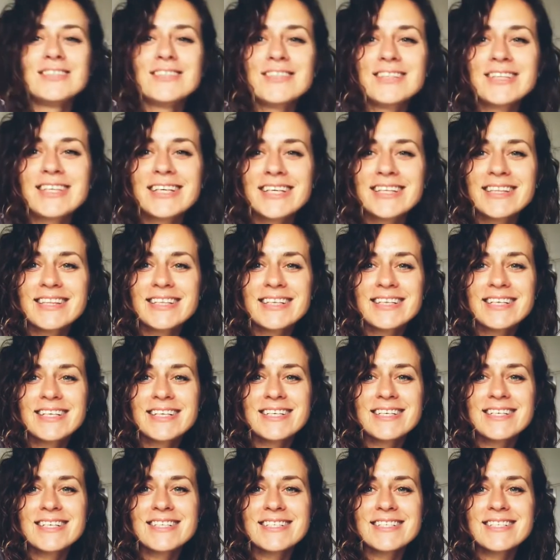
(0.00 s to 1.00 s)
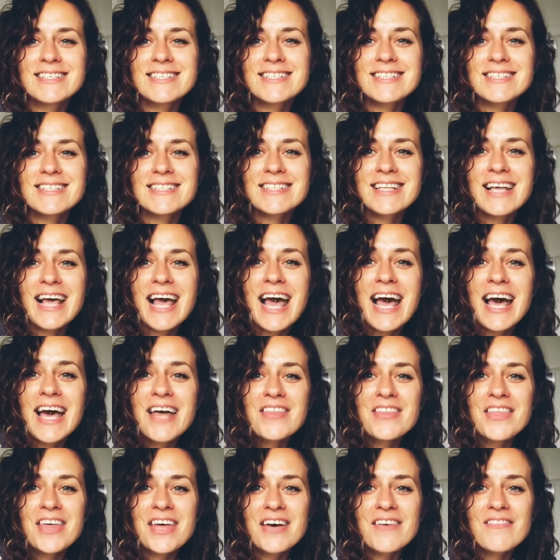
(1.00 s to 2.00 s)
look at this.
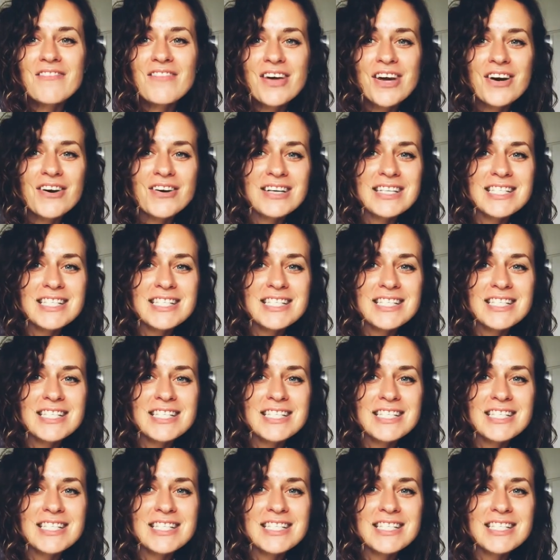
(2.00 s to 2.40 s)
They are very